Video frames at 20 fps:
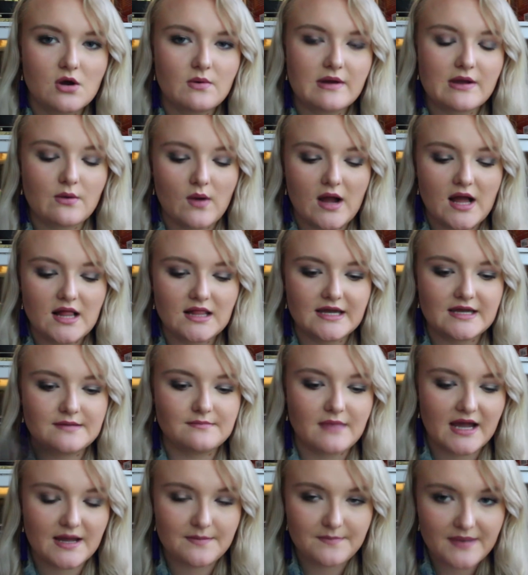going well in
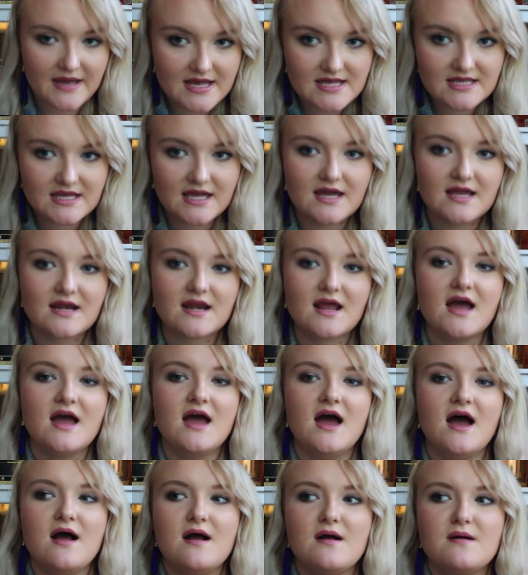my opinion
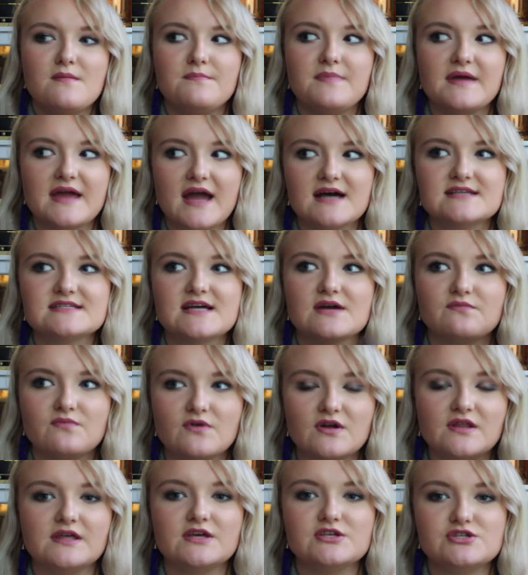because I
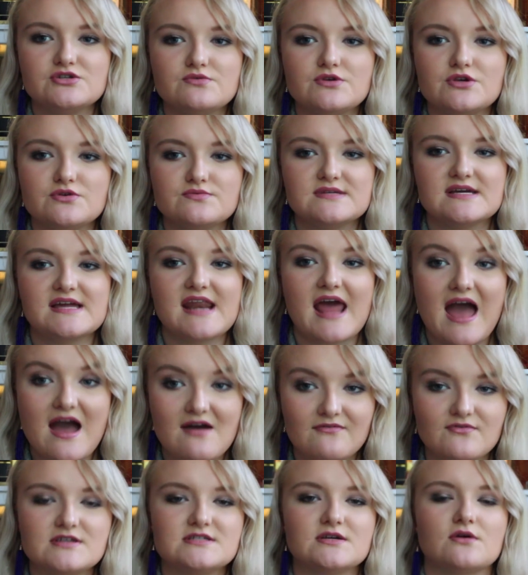really do use it
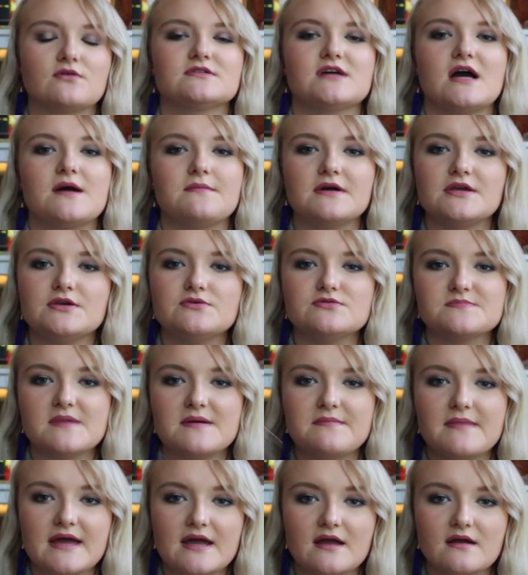every single time
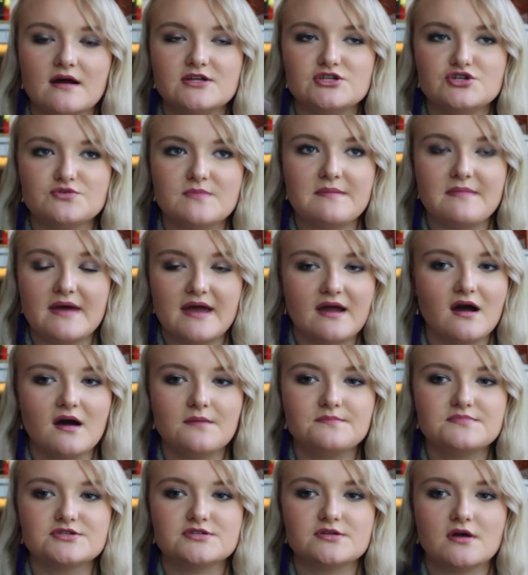I do my
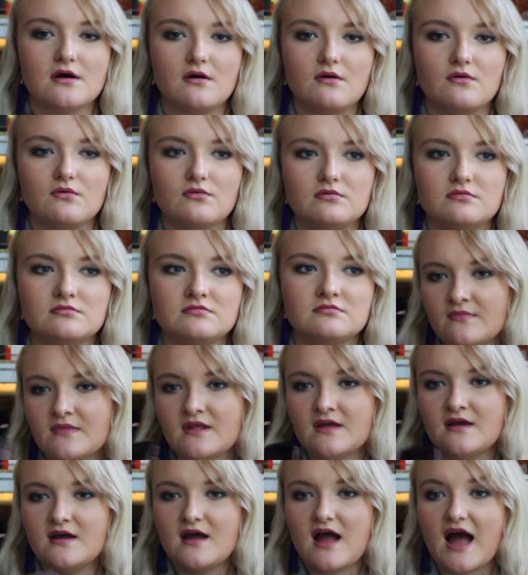makeup. So
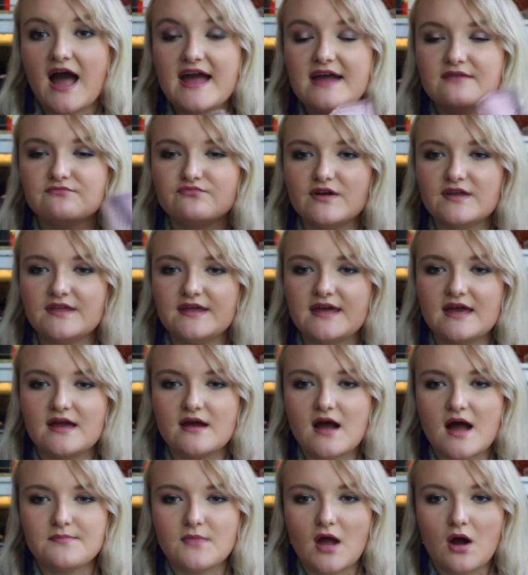
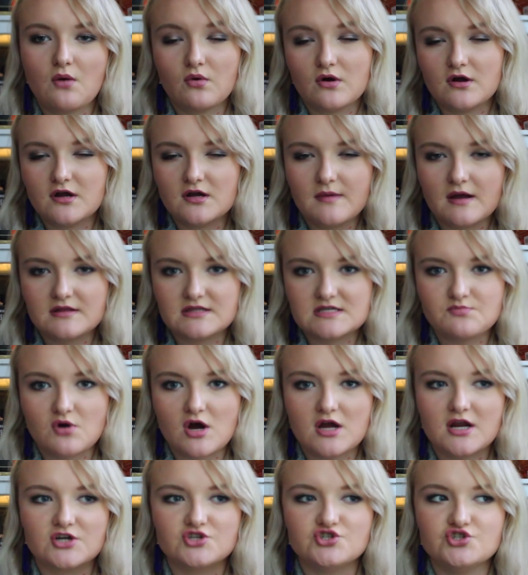I'm not worried about this
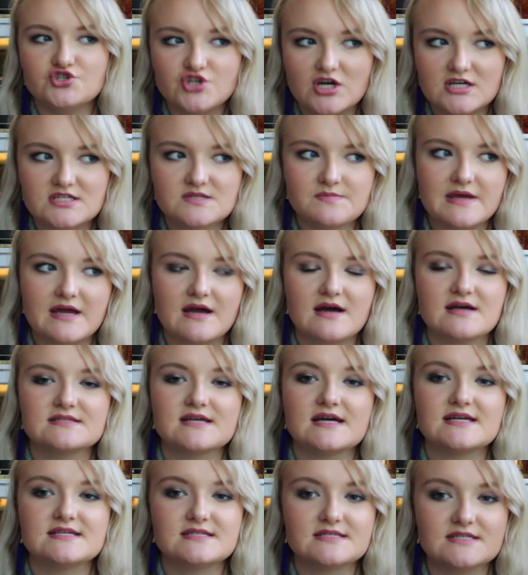product just
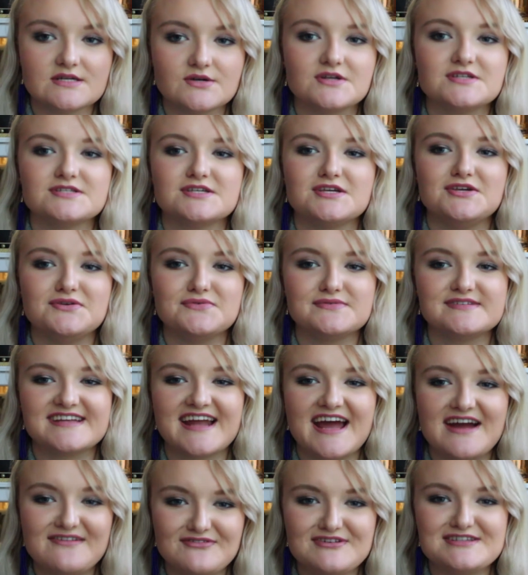because I seriously use
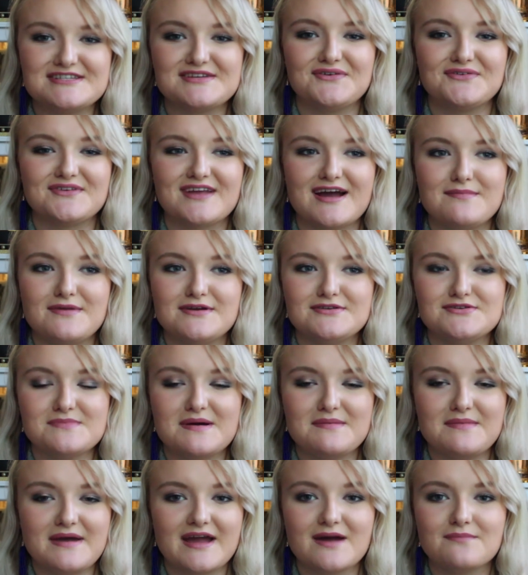it every single time I do
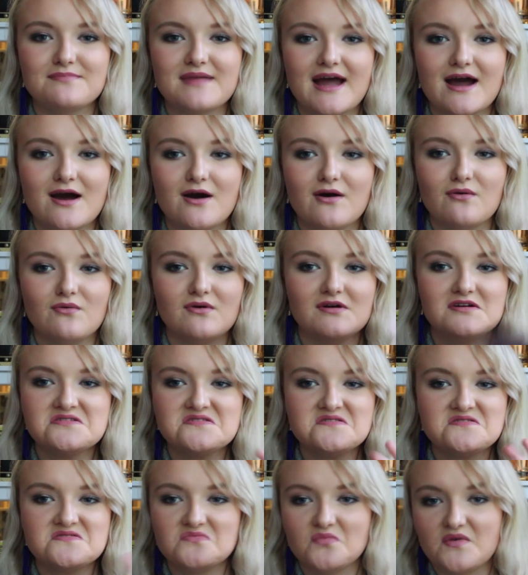my makeup now.
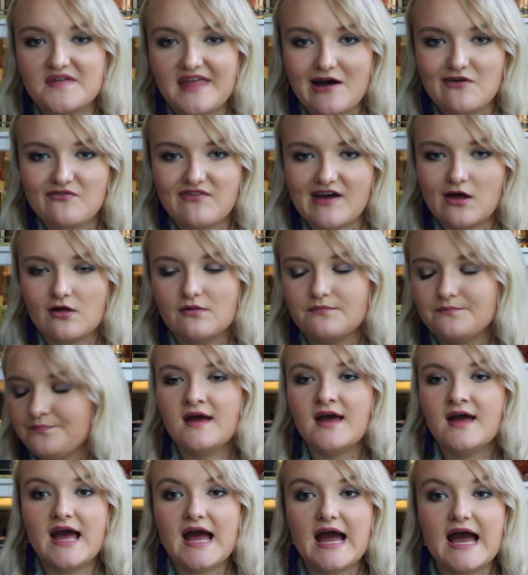Without fail.
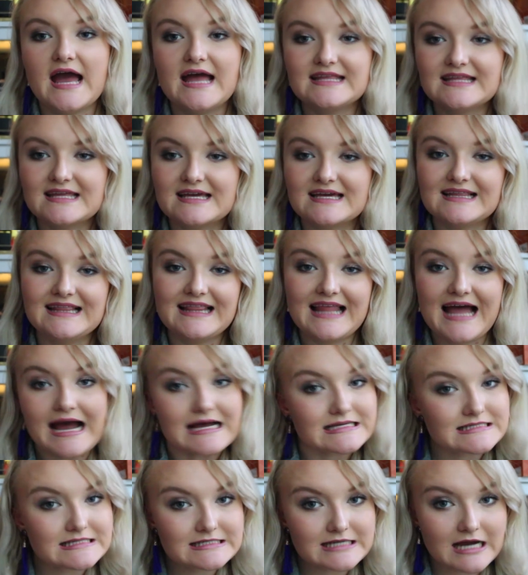And
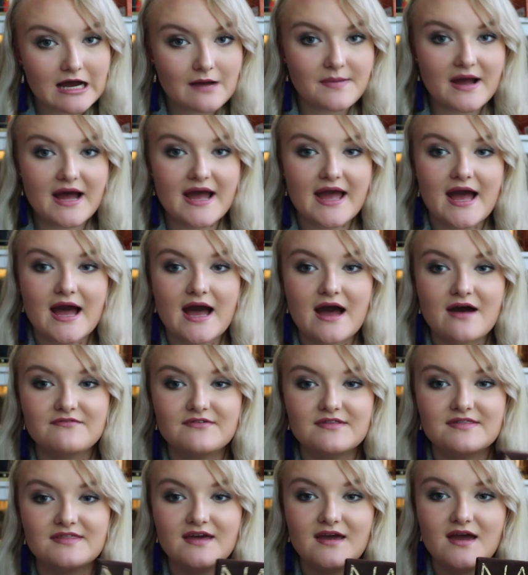last up, I
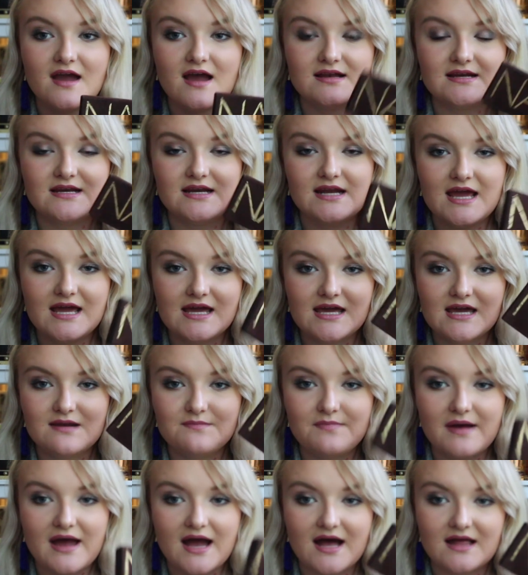have the
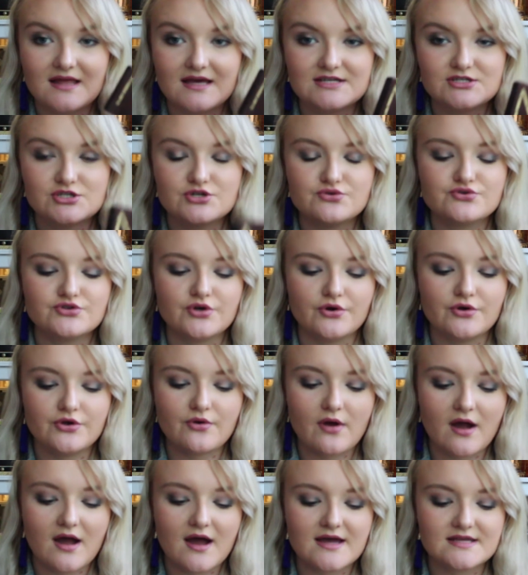Naked palette to show
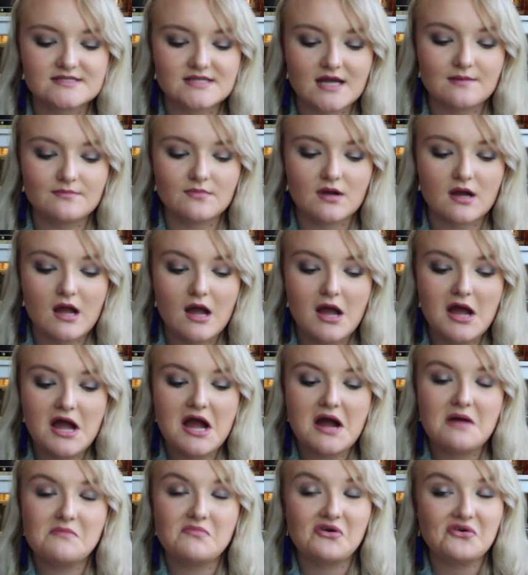you guys. I'm
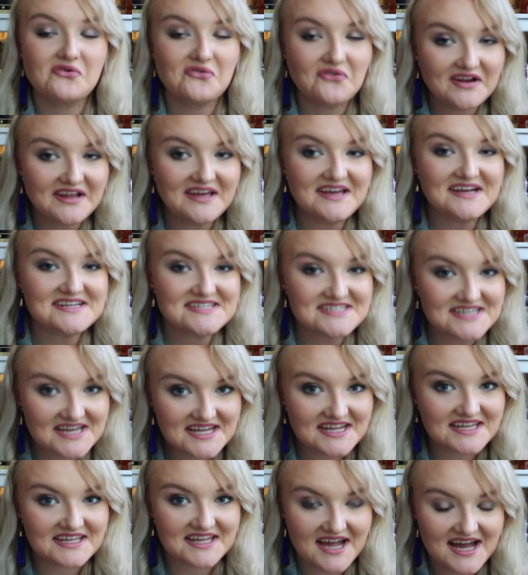pretty
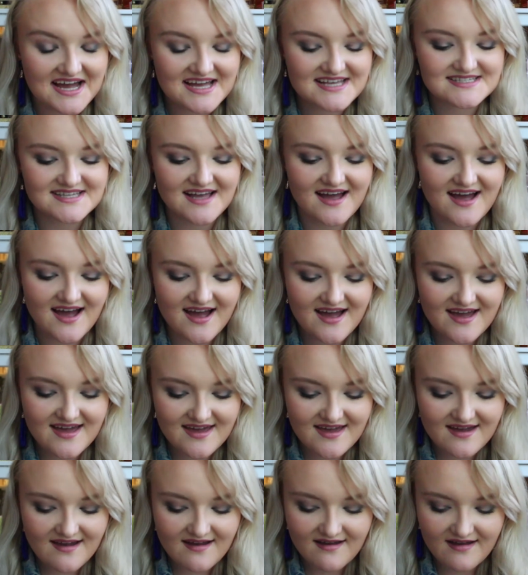excited, guys.
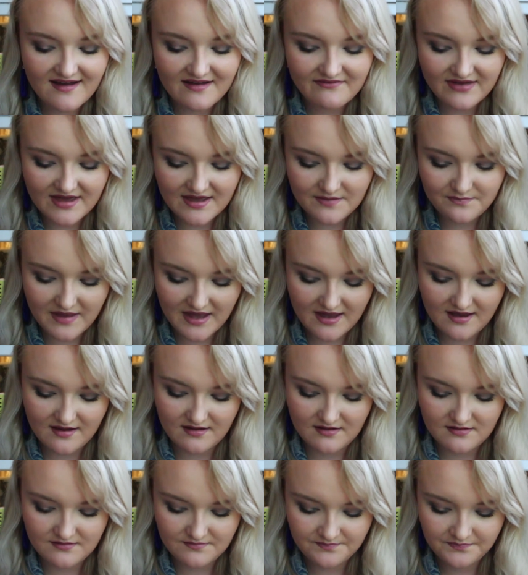I have hit
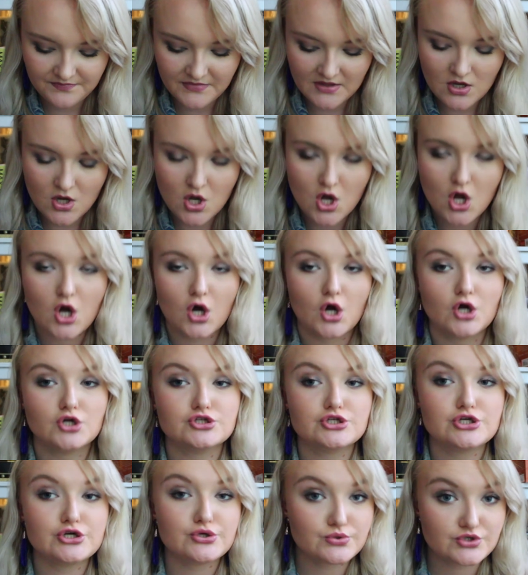pan
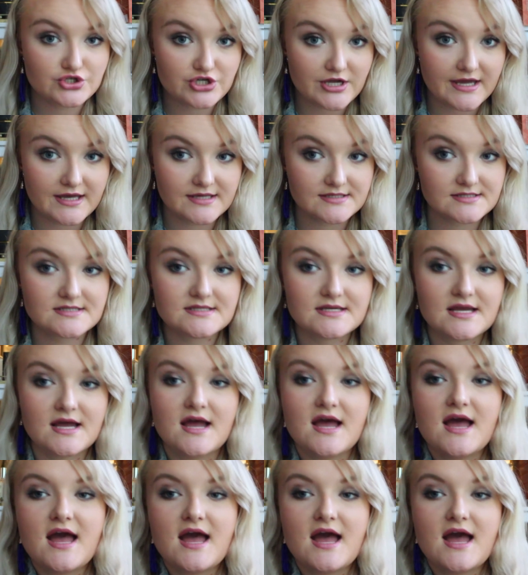on two shades,